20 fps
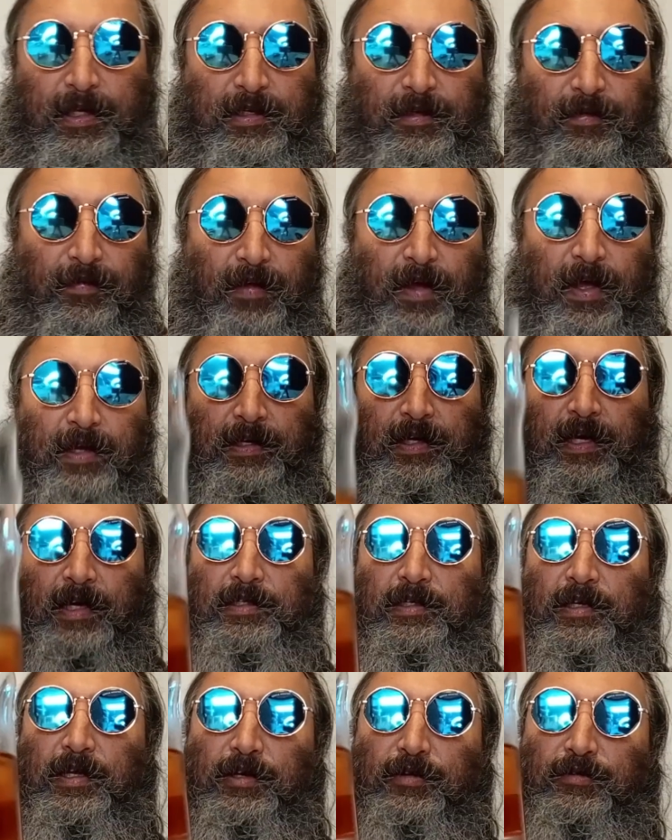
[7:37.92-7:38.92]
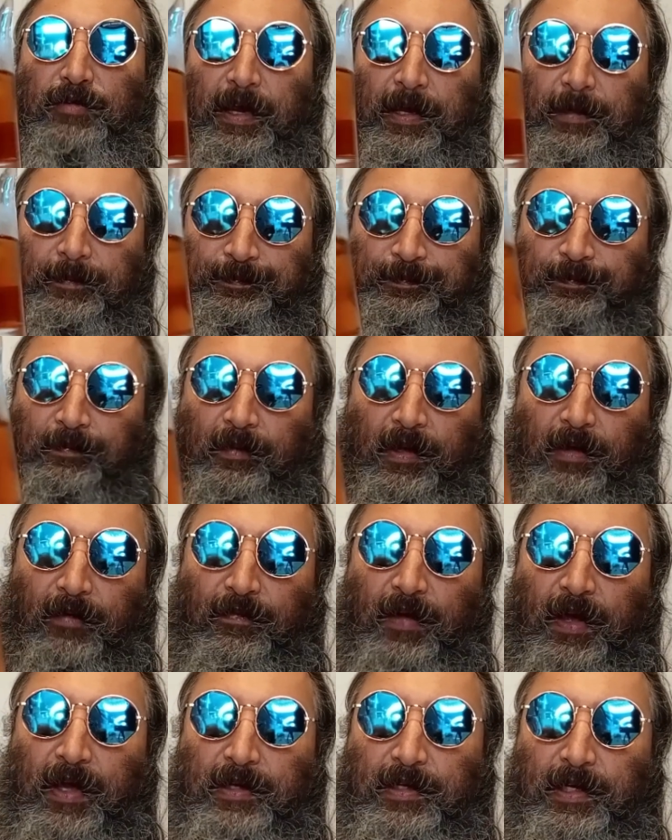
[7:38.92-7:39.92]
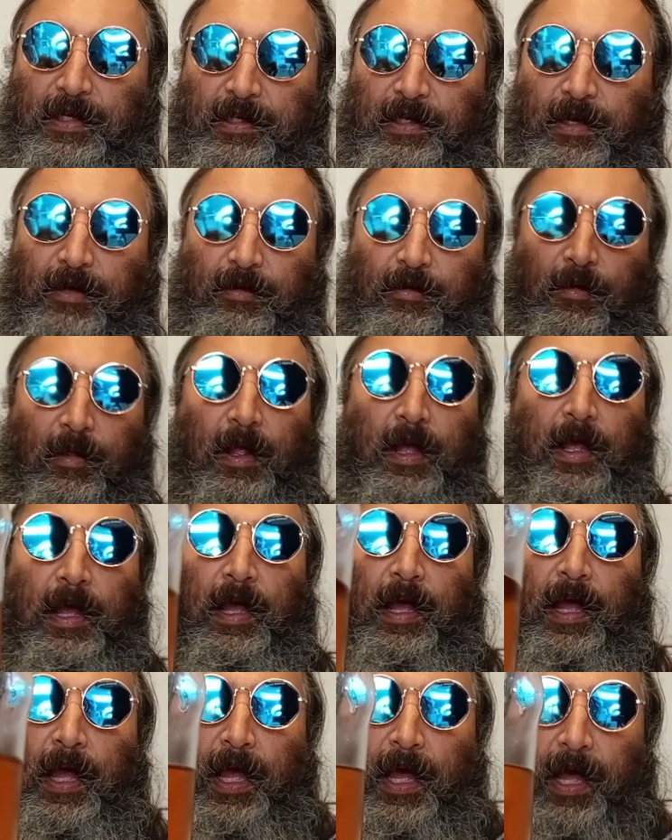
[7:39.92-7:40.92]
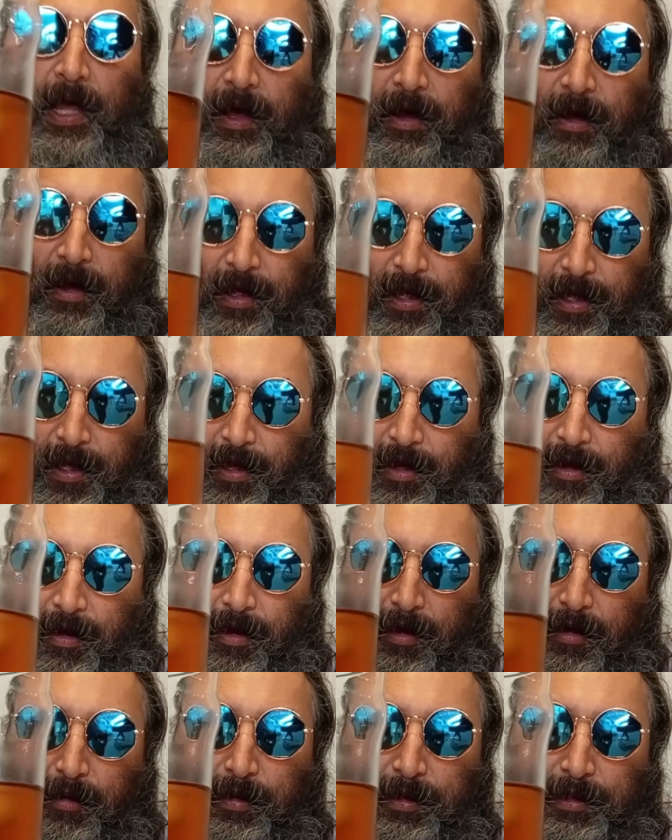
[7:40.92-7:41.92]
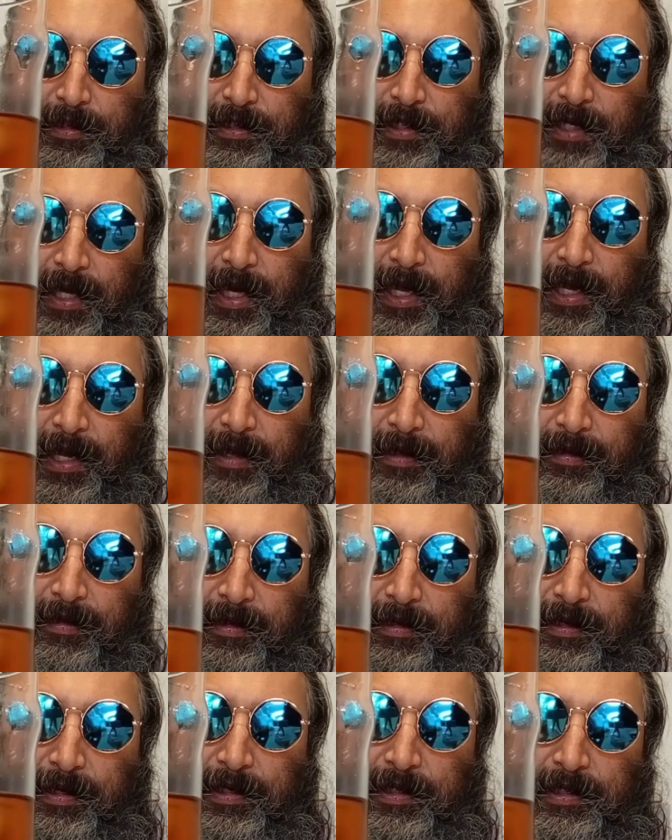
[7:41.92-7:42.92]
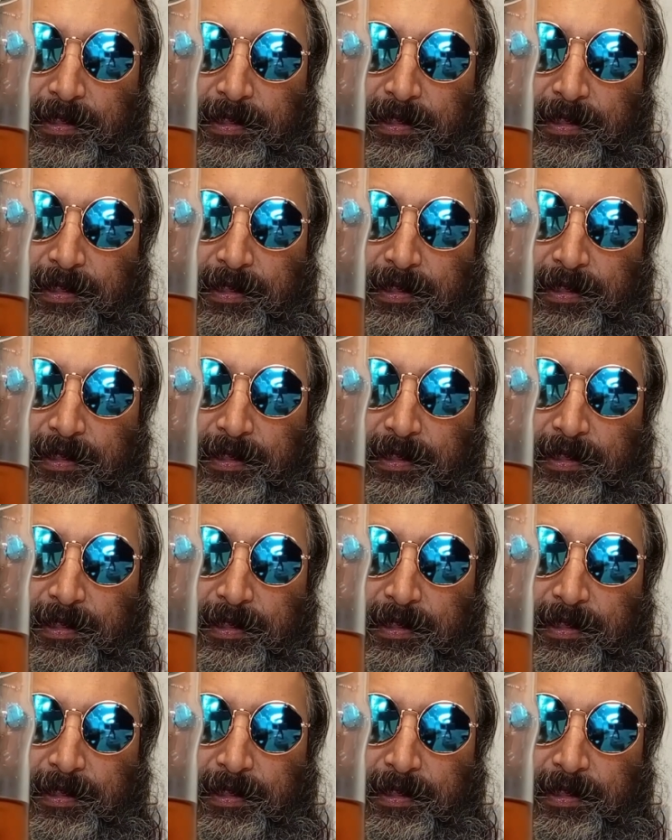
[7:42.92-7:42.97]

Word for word: It is a fantastic drink. Fantastic at all. I would say that